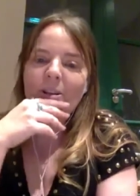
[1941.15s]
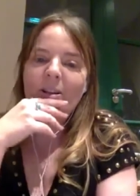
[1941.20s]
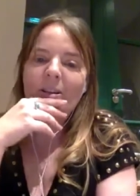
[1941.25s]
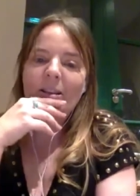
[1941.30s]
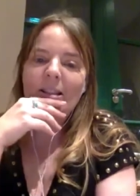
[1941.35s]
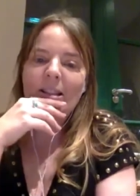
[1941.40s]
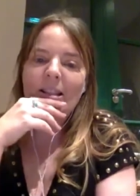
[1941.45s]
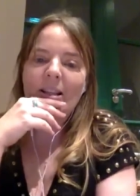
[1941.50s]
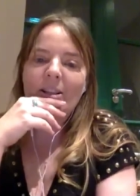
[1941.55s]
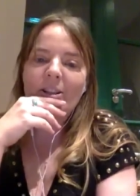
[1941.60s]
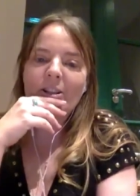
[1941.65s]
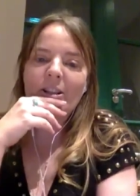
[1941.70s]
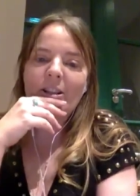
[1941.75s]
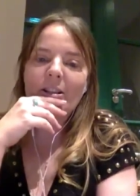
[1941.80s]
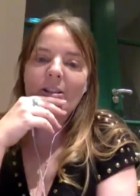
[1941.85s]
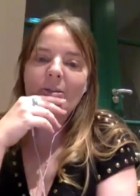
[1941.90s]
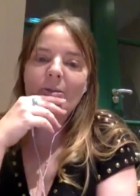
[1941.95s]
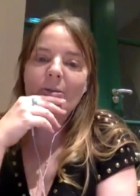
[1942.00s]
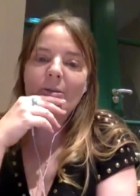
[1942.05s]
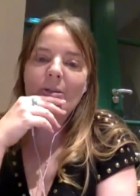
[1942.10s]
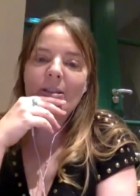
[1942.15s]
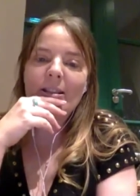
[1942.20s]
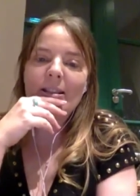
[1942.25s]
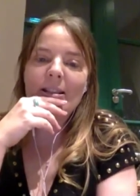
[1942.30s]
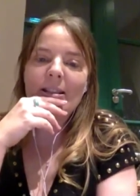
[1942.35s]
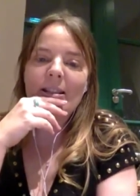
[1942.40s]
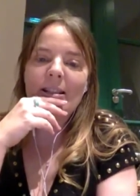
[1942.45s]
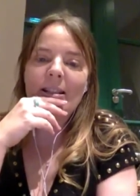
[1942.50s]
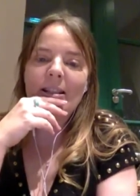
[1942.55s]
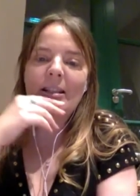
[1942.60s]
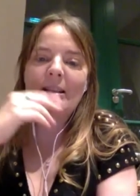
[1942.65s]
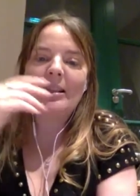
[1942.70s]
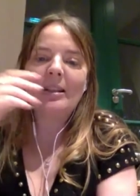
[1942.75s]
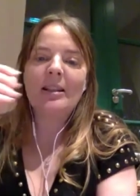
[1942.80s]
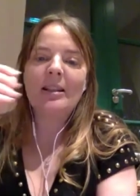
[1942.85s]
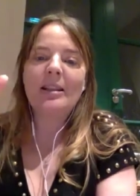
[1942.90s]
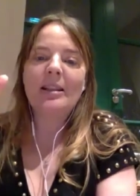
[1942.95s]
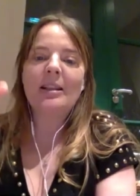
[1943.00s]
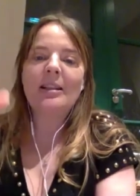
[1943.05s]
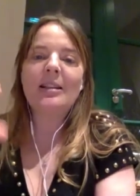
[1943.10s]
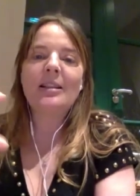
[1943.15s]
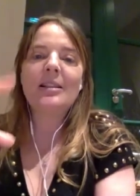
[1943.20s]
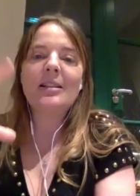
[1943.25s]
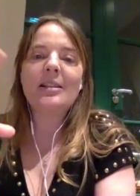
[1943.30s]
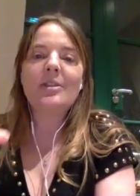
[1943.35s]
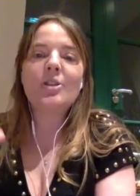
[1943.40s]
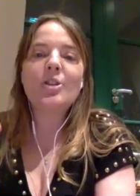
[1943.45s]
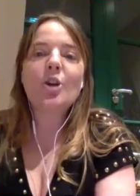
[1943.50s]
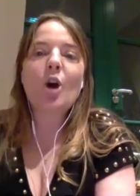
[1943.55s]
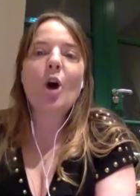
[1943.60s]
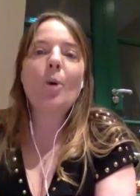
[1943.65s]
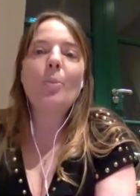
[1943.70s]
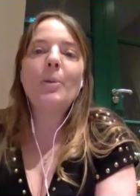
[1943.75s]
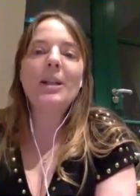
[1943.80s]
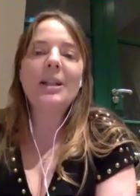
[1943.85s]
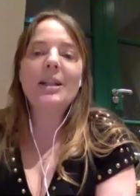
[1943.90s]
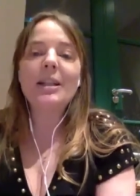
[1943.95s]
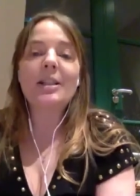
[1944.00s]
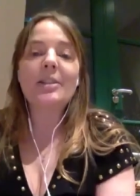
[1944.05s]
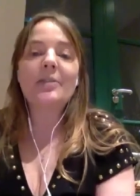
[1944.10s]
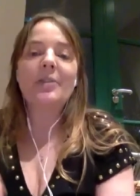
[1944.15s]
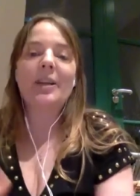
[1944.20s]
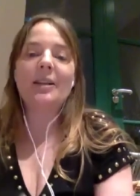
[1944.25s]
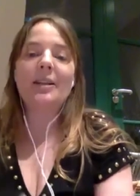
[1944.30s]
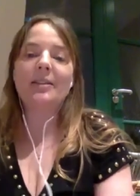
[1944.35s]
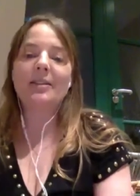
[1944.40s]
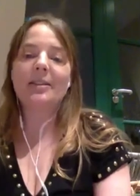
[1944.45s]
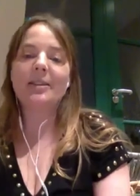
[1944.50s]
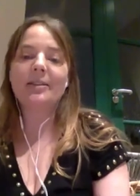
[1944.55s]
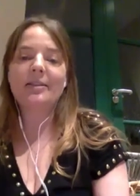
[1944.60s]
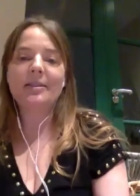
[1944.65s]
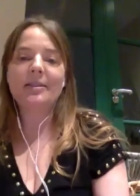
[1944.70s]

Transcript: are essential to succeed in this job, in this field?